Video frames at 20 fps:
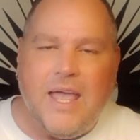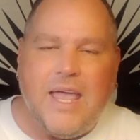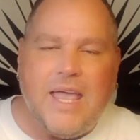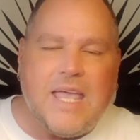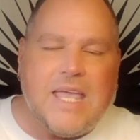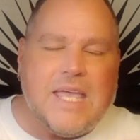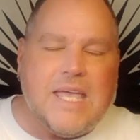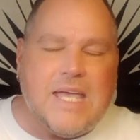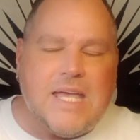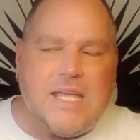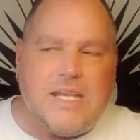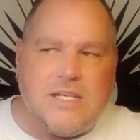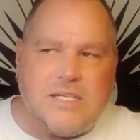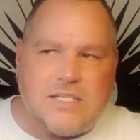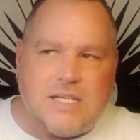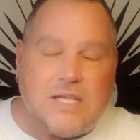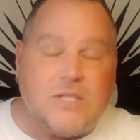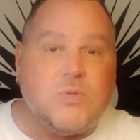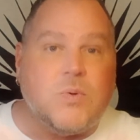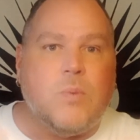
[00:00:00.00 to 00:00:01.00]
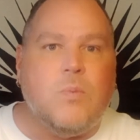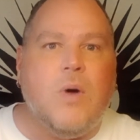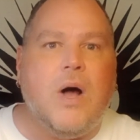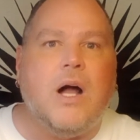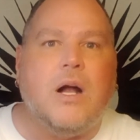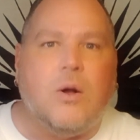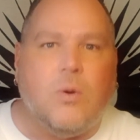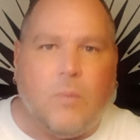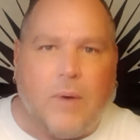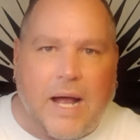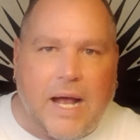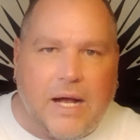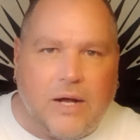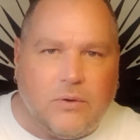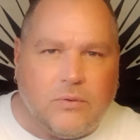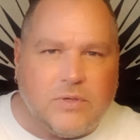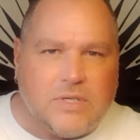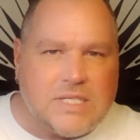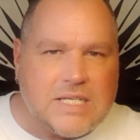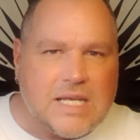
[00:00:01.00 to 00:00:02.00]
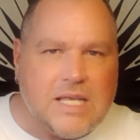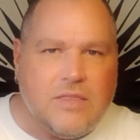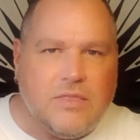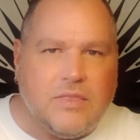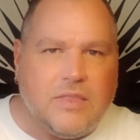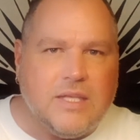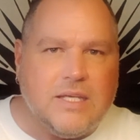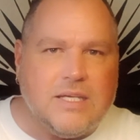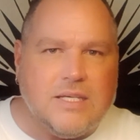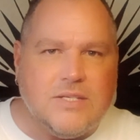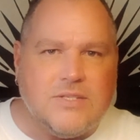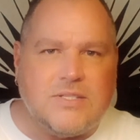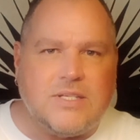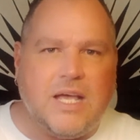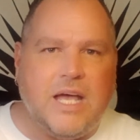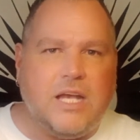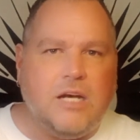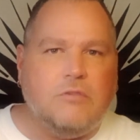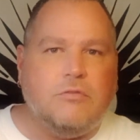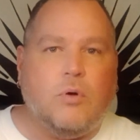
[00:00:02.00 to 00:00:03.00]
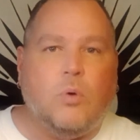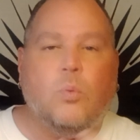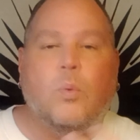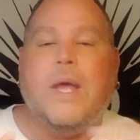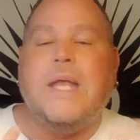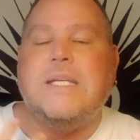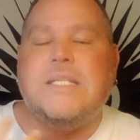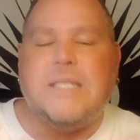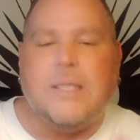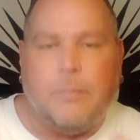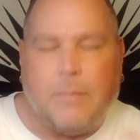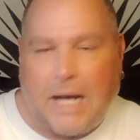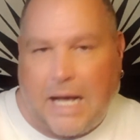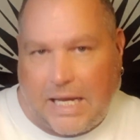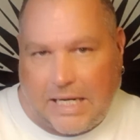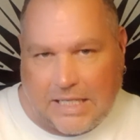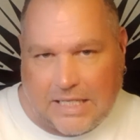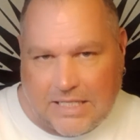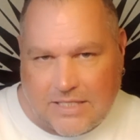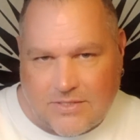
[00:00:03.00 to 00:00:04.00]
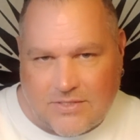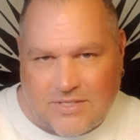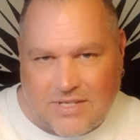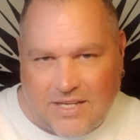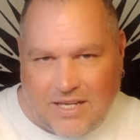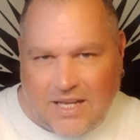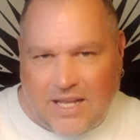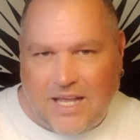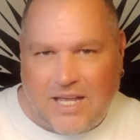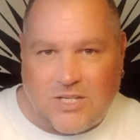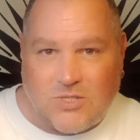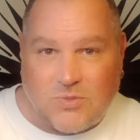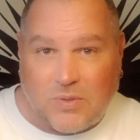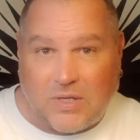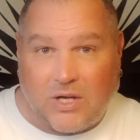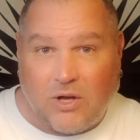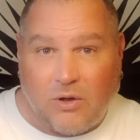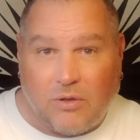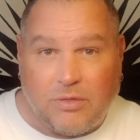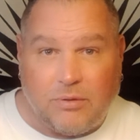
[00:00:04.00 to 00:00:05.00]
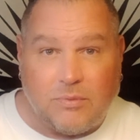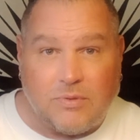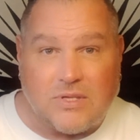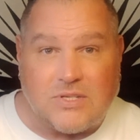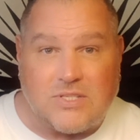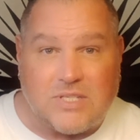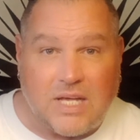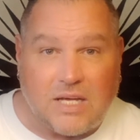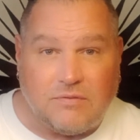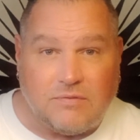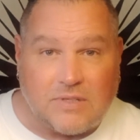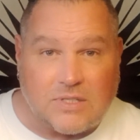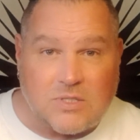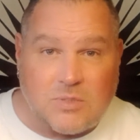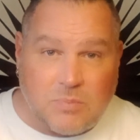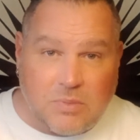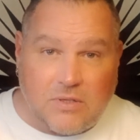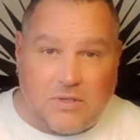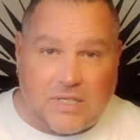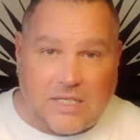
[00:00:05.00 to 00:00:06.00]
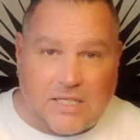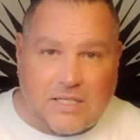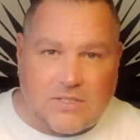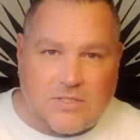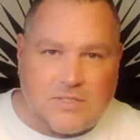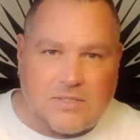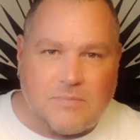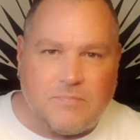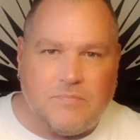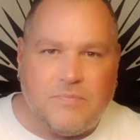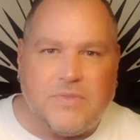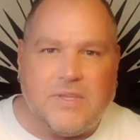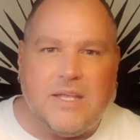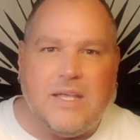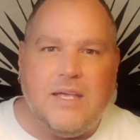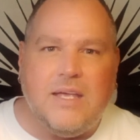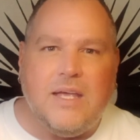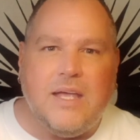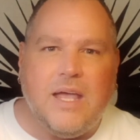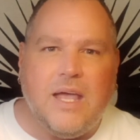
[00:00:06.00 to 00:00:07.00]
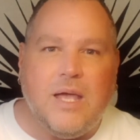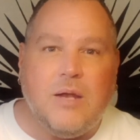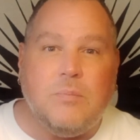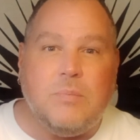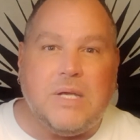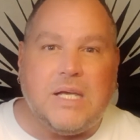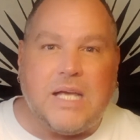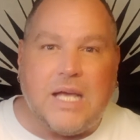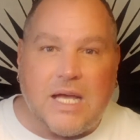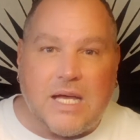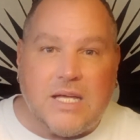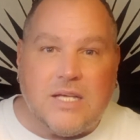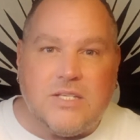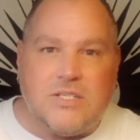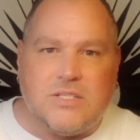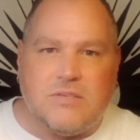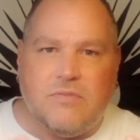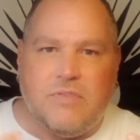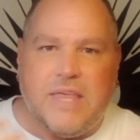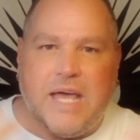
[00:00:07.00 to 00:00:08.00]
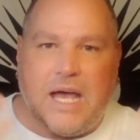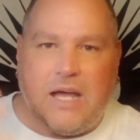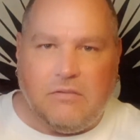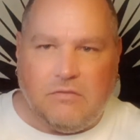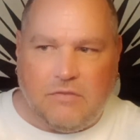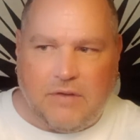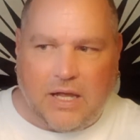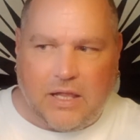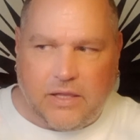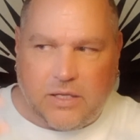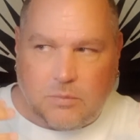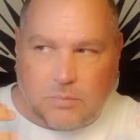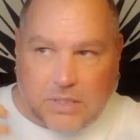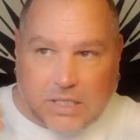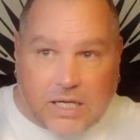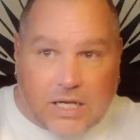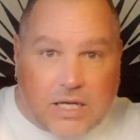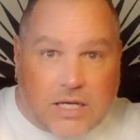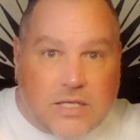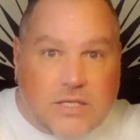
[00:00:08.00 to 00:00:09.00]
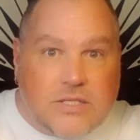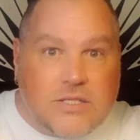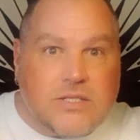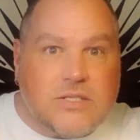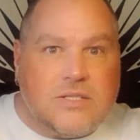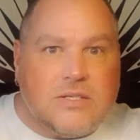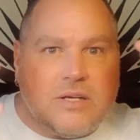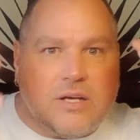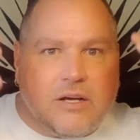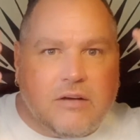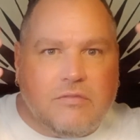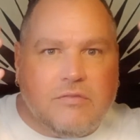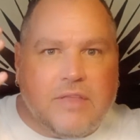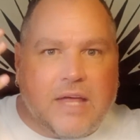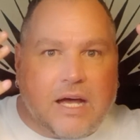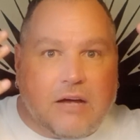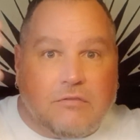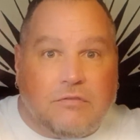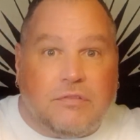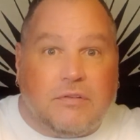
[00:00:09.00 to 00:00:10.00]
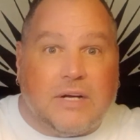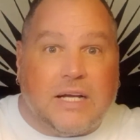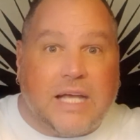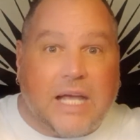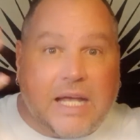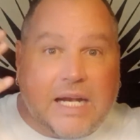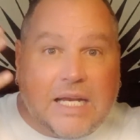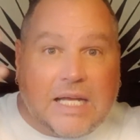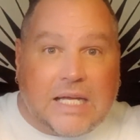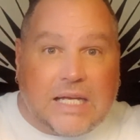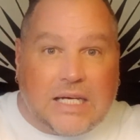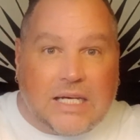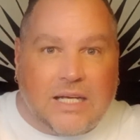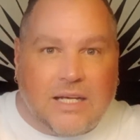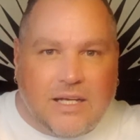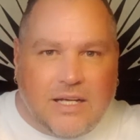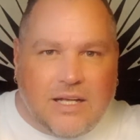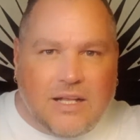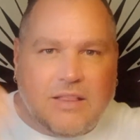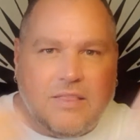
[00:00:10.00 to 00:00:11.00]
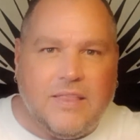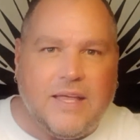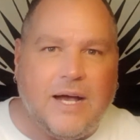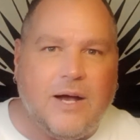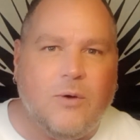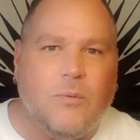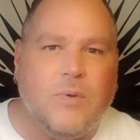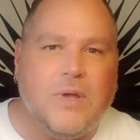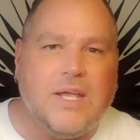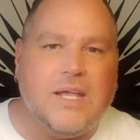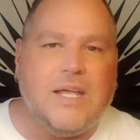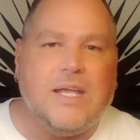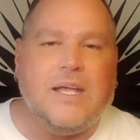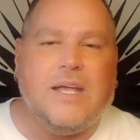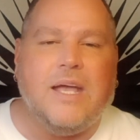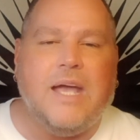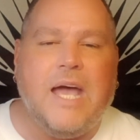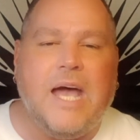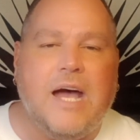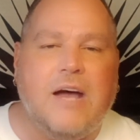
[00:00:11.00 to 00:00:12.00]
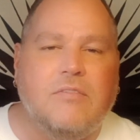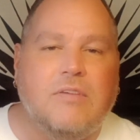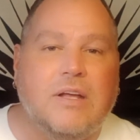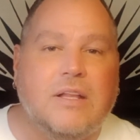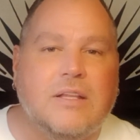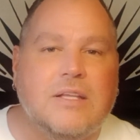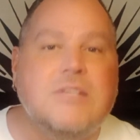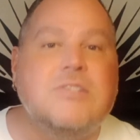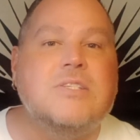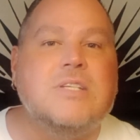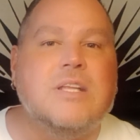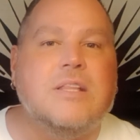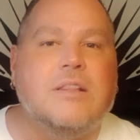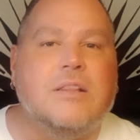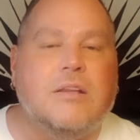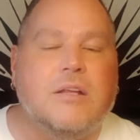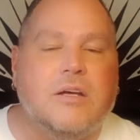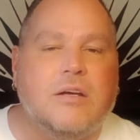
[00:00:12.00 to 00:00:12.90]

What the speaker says: And as we walk around in these kind of rent-a-bodies as we go through this life experience. And because of that veiling, because of that forgetting that we have, at least in